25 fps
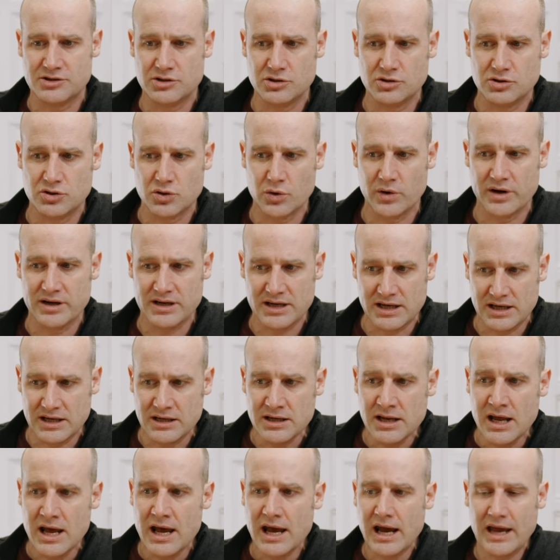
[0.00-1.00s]
to join
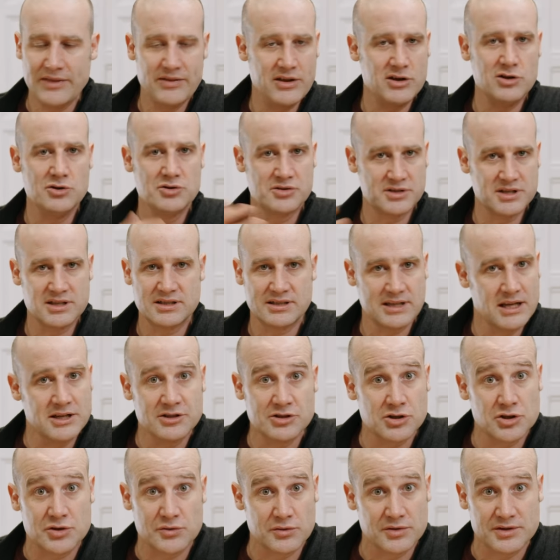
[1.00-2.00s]
in and they used the
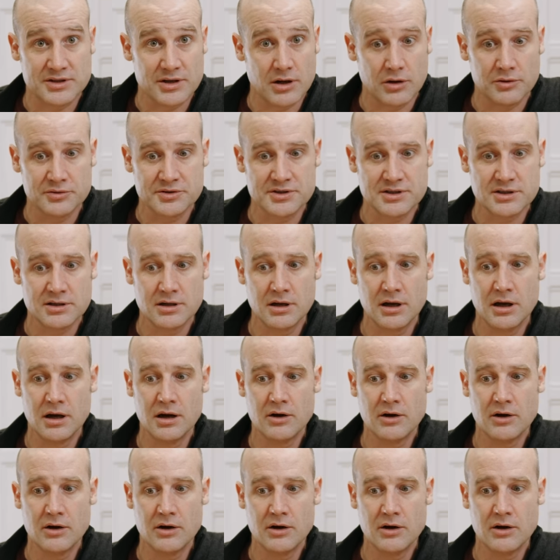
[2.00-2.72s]
census results